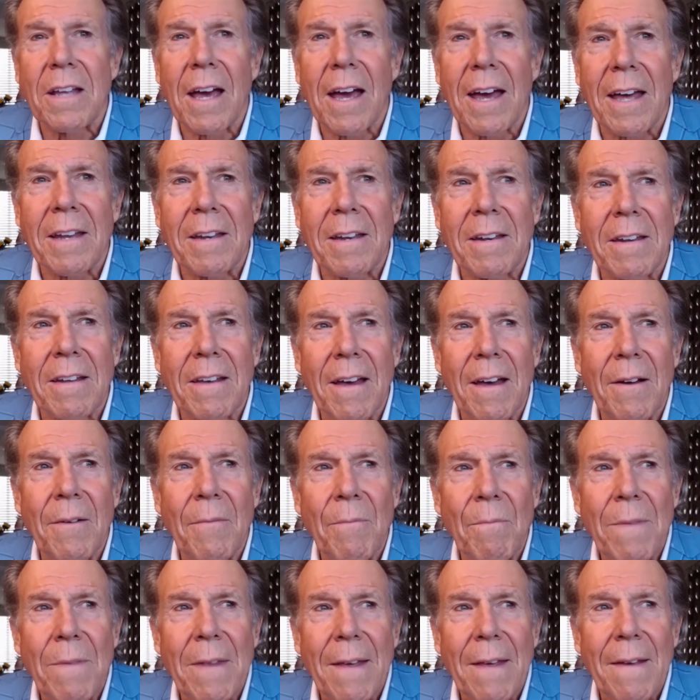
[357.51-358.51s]
And
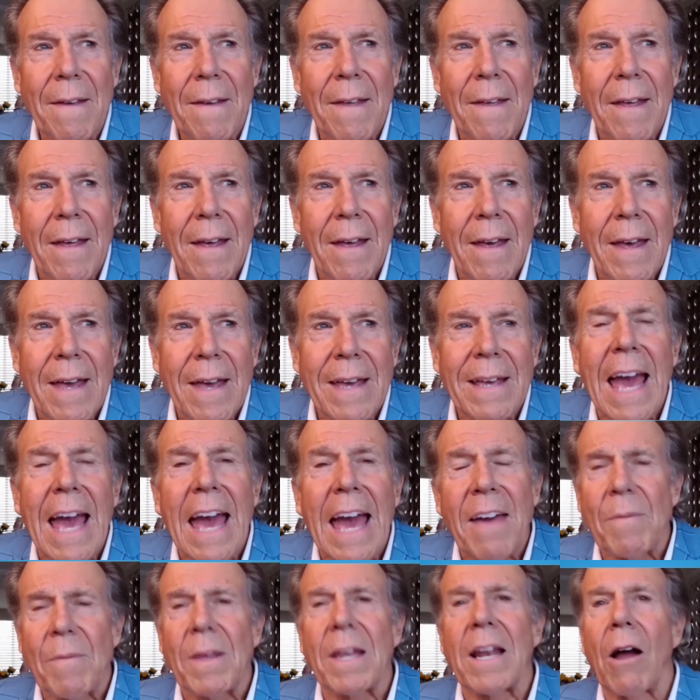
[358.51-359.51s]
he
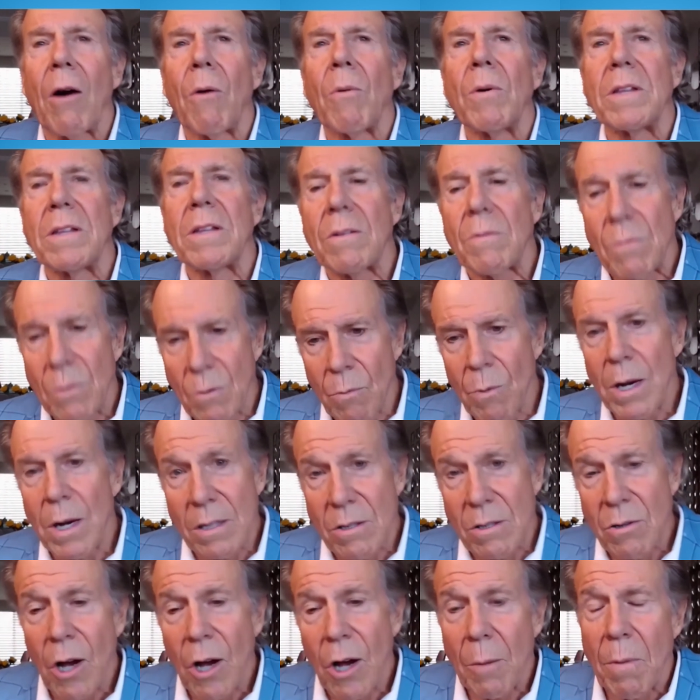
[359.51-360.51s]
gave, you know, when you want
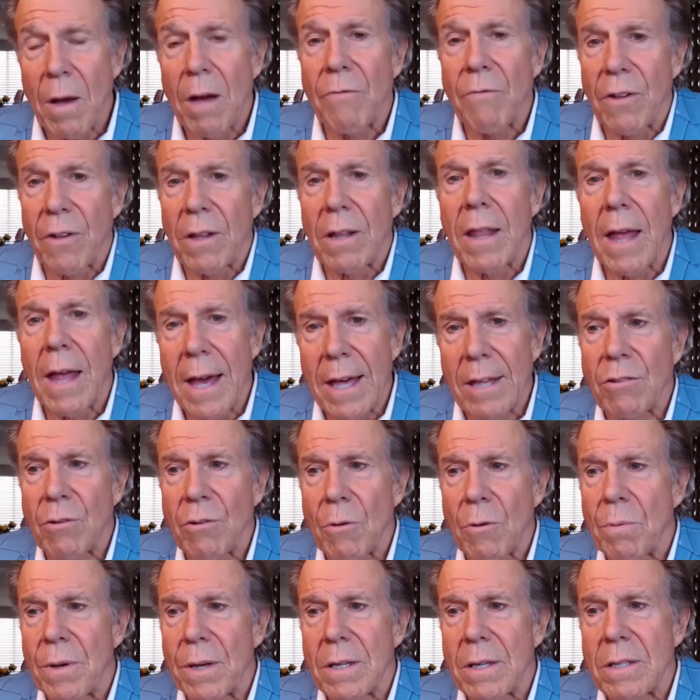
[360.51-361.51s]
to talk about
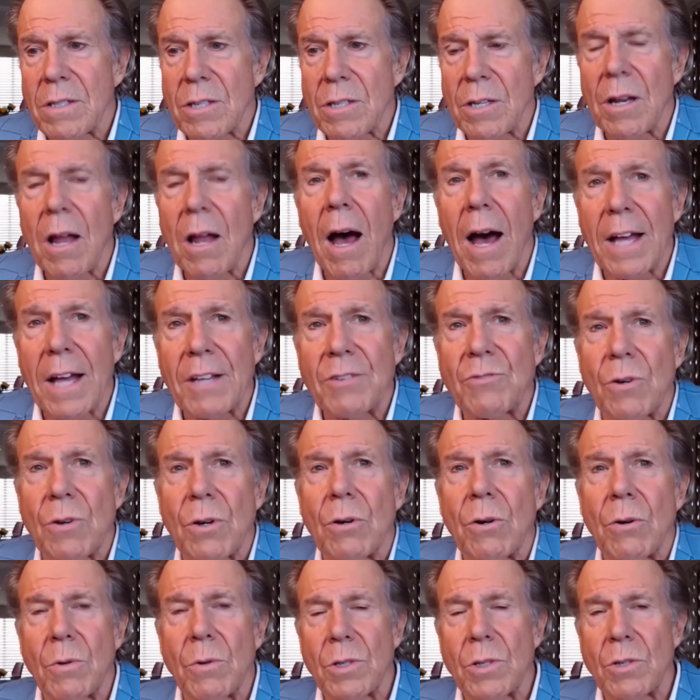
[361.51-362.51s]
philanthropy, Sinatra,
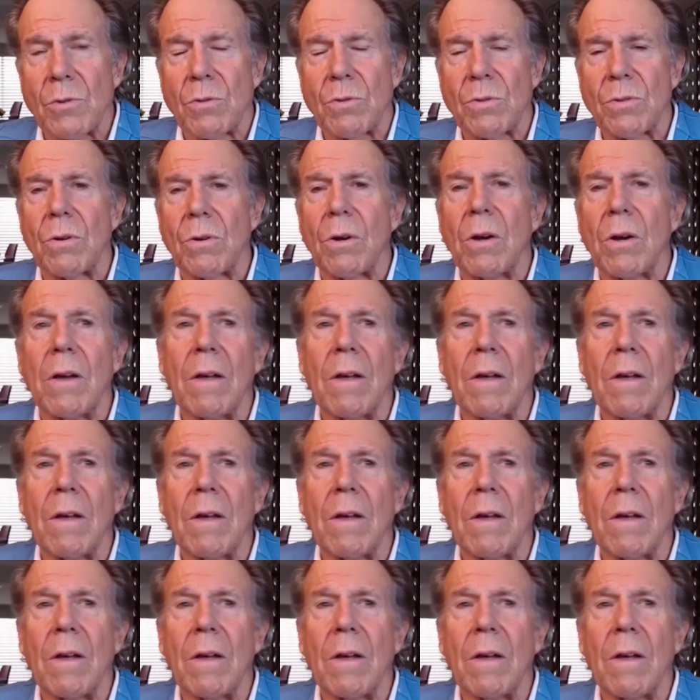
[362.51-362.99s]
who was,